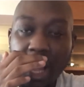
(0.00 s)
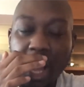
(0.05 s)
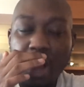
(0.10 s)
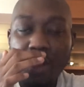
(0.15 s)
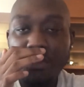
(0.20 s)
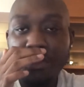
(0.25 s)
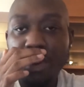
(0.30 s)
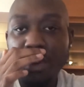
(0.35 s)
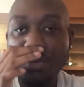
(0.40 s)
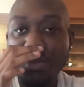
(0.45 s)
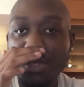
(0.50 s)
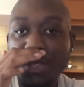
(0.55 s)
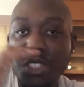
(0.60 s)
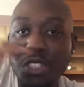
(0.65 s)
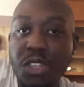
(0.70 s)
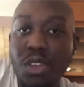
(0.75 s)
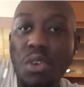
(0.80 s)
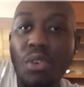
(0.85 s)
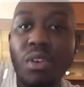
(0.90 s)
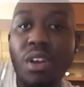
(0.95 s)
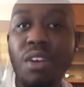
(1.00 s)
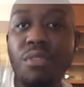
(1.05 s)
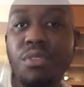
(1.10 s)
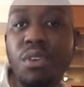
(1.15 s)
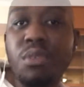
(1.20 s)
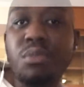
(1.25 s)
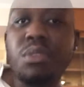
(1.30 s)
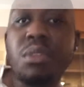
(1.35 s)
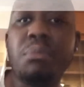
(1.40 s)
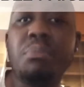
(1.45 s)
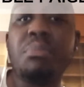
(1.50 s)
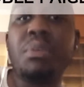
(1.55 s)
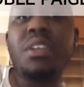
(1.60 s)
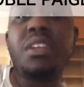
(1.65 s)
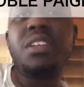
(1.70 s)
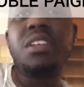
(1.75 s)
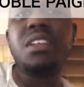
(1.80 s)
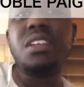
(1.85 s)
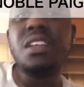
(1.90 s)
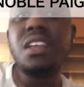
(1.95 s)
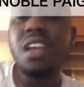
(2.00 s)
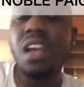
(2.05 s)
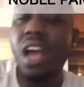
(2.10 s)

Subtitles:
I fuck with the song, I fuck with the beat.